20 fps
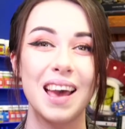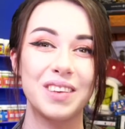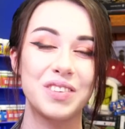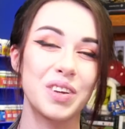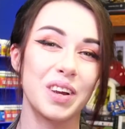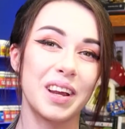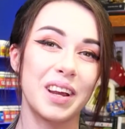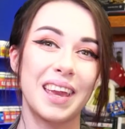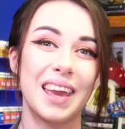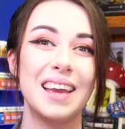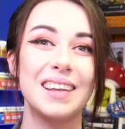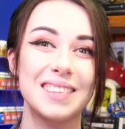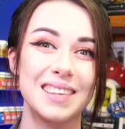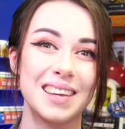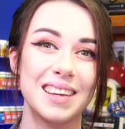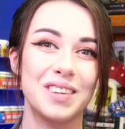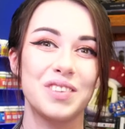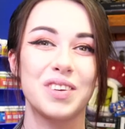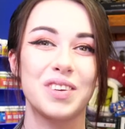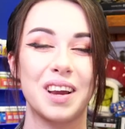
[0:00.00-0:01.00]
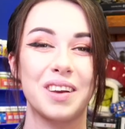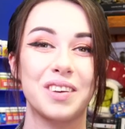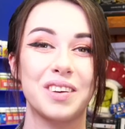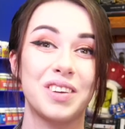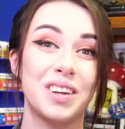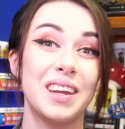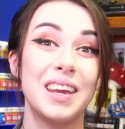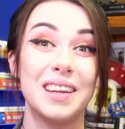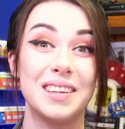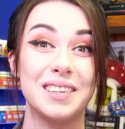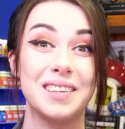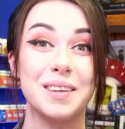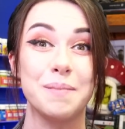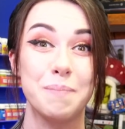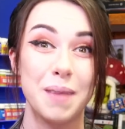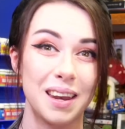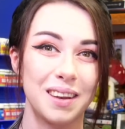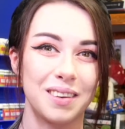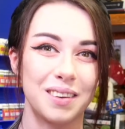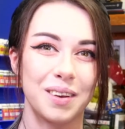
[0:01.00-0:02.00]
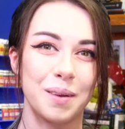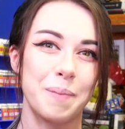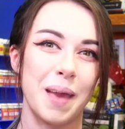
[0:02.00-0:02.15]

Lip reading: as your kid's introduction into miniature